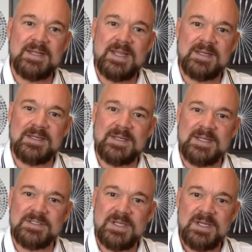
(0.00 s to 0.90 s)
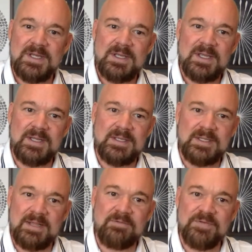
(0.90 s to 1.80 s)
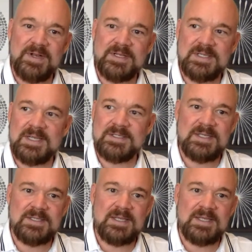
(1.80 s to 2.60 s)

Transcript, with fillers: And, and, and, and an infant is, is,